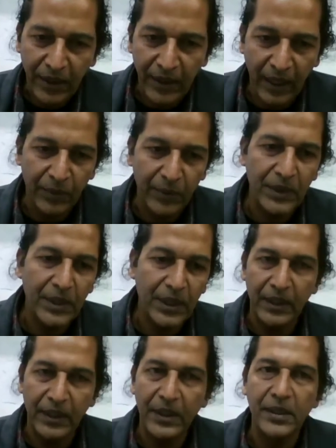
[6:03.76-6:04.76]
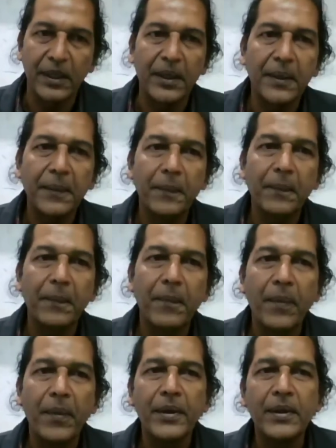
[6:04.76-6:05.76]
now in Chhattisgarh,
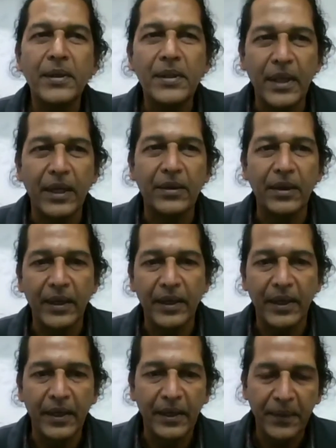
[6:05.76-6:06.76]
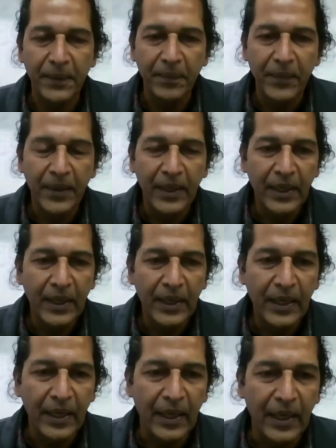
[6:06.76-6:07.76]
central India.
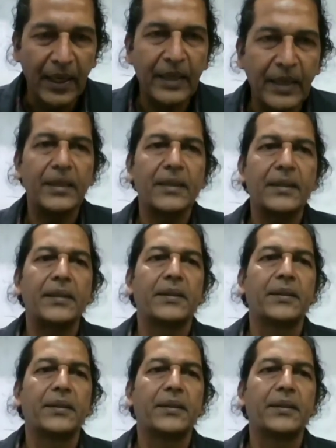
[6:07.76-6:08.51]
And